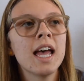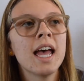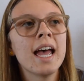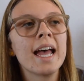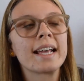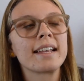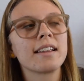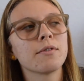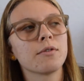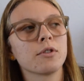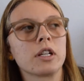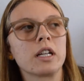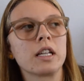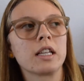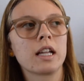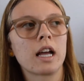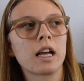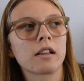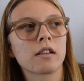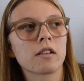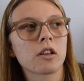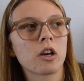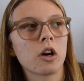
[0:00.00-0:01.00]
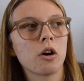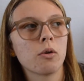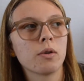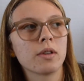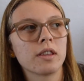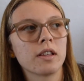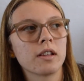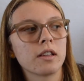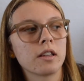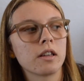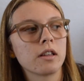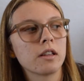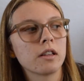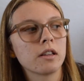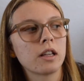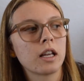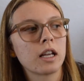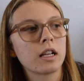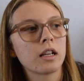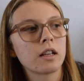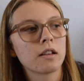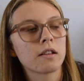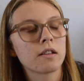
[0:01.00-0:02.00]
except for Teen Titans Go and the
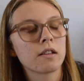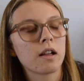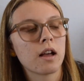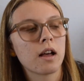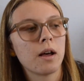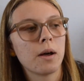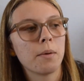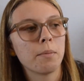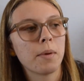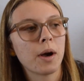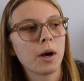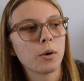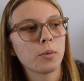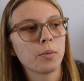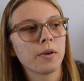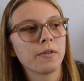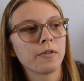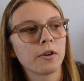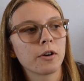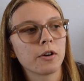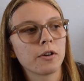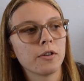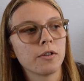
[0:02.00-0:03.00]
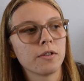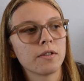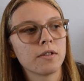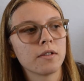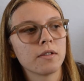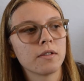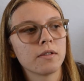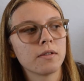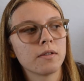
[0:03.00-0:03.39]
latest Powerpuff Girls.